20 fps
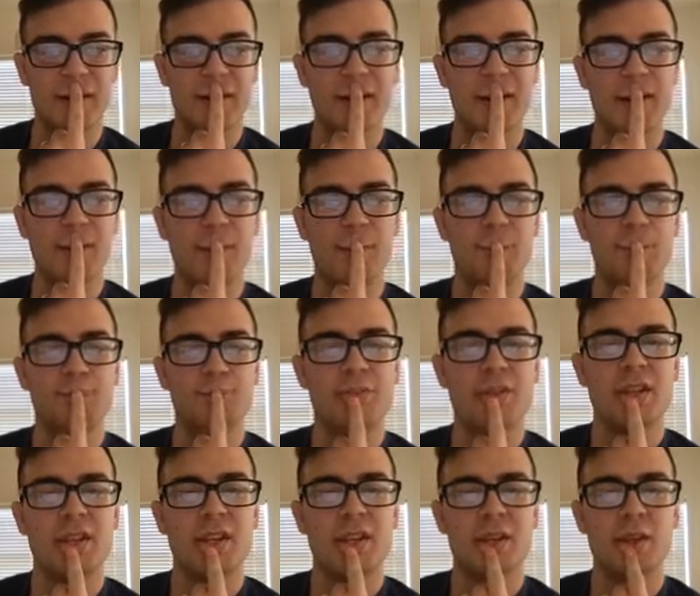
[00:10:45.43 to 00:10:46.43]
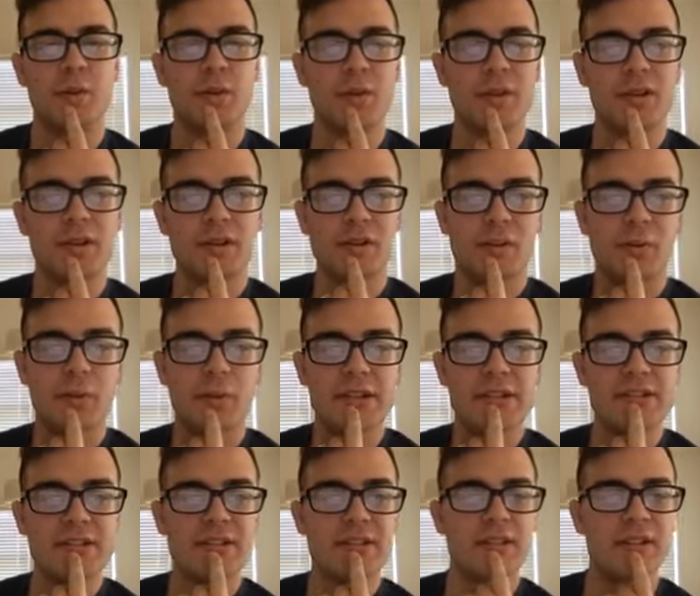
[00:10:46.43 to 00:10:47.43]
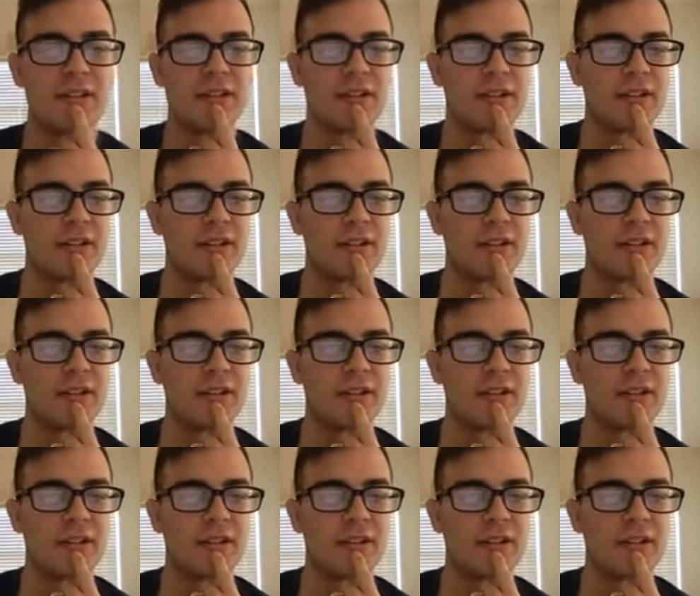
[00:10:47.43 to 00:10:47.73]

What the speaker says: The requested